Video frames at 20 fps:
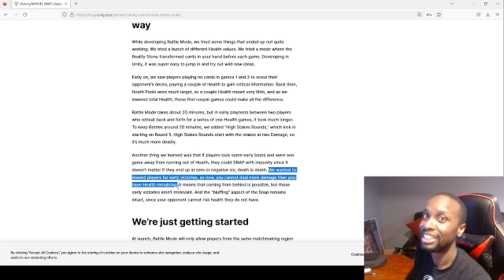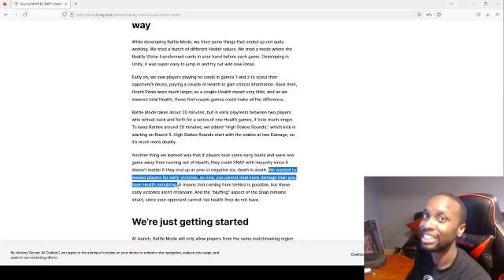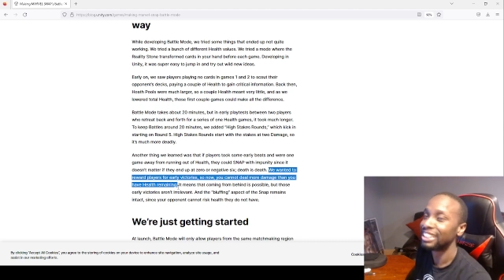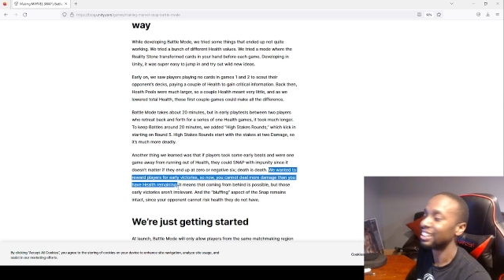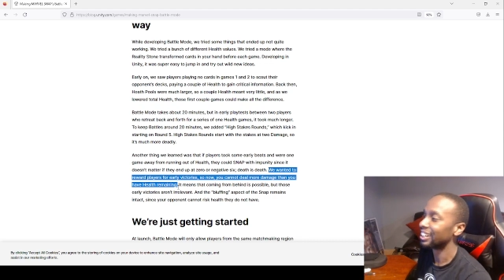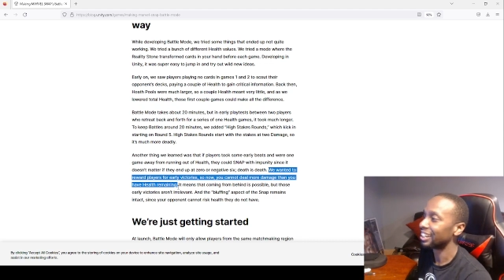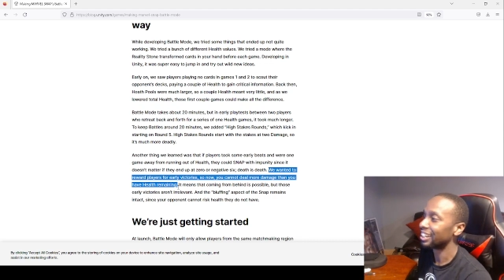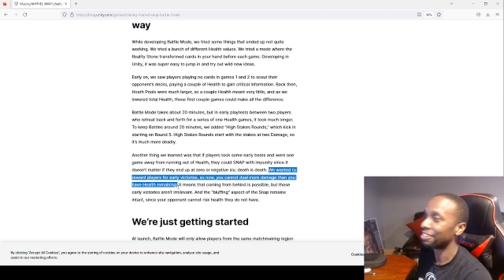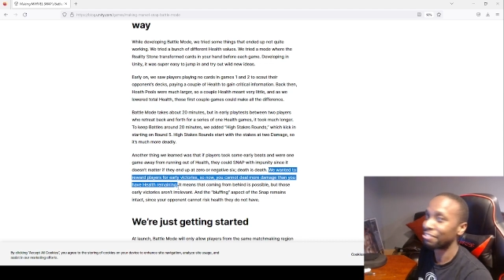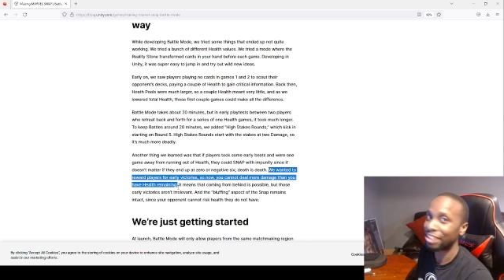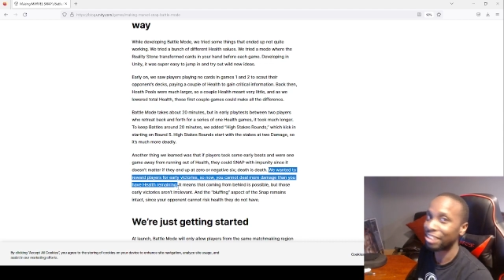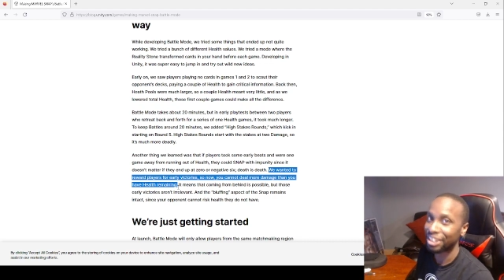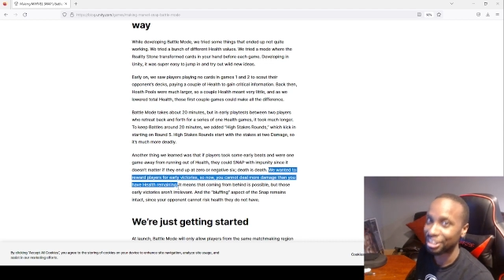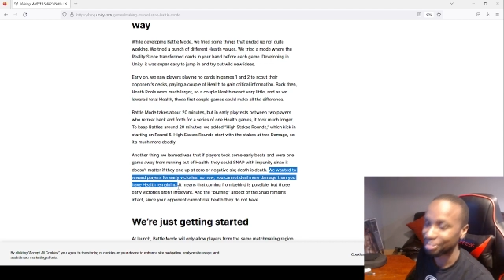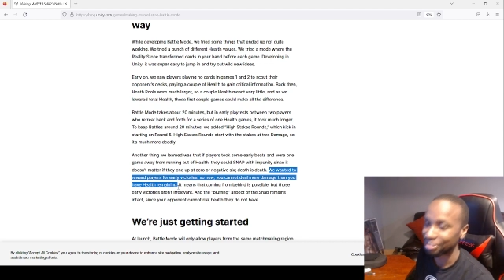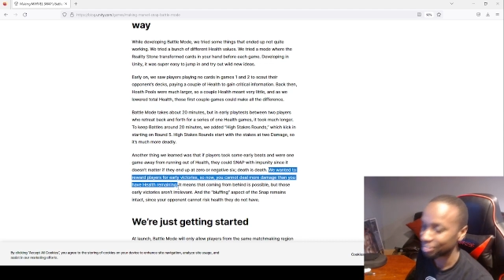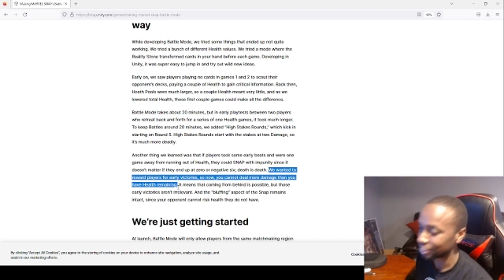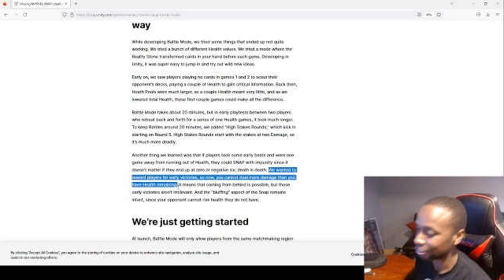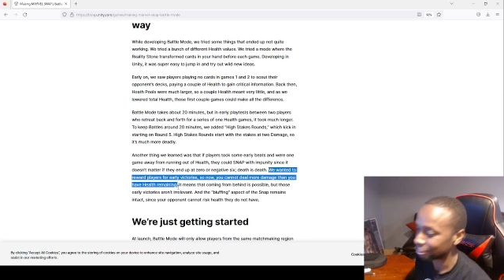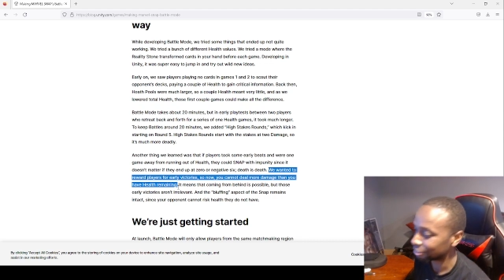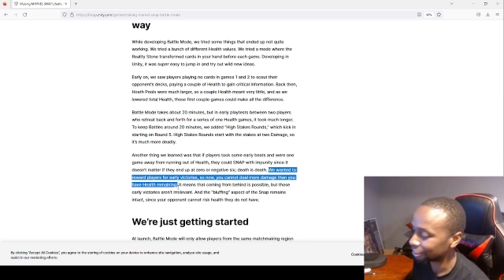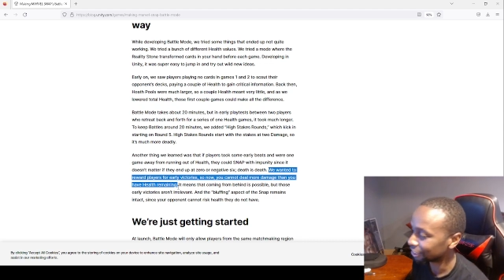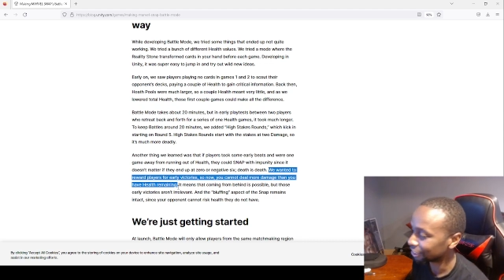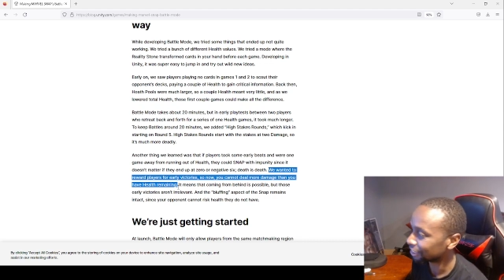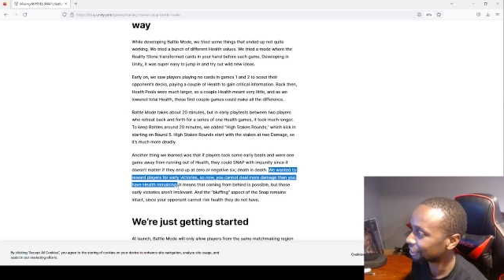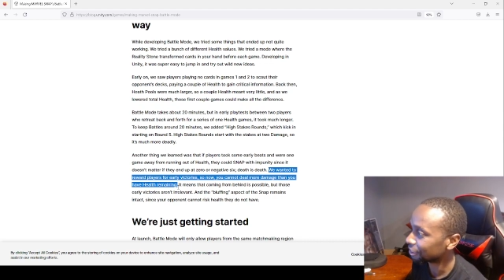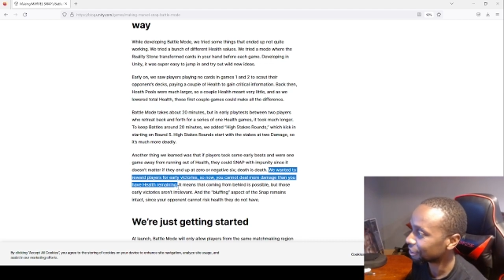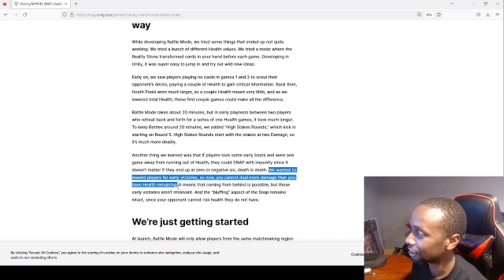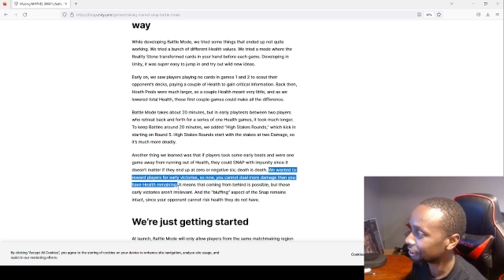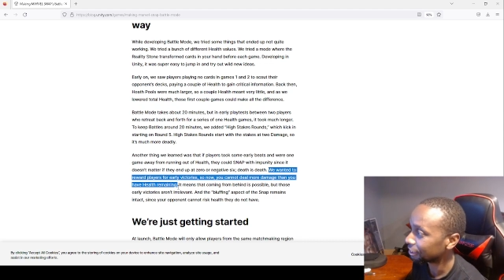I got 1 health anyway,
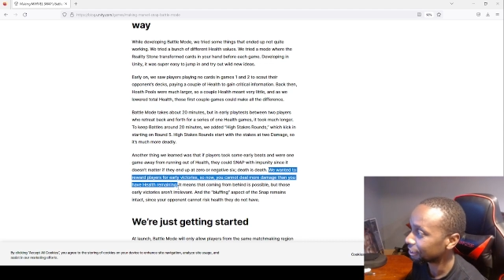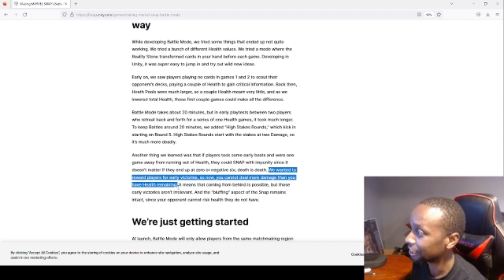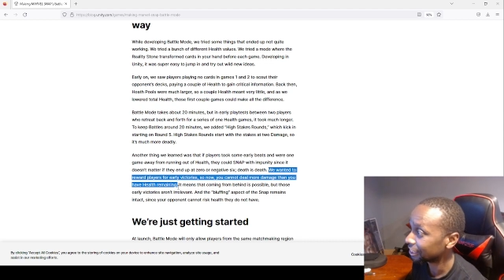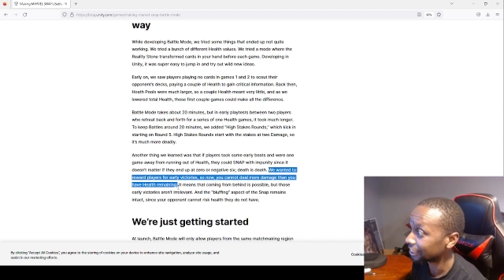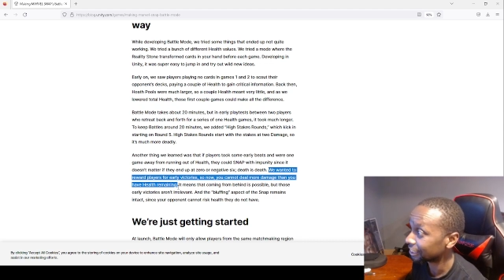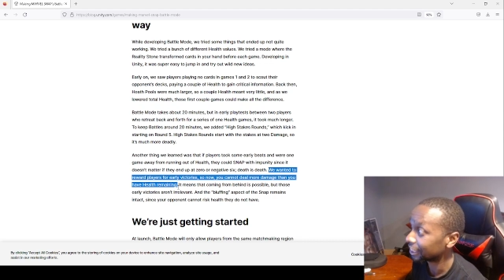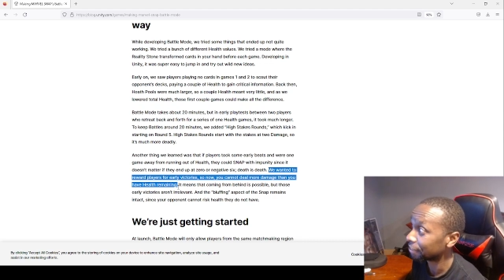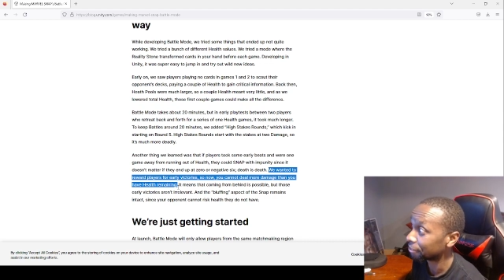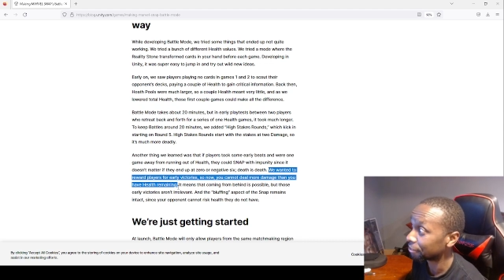so I'm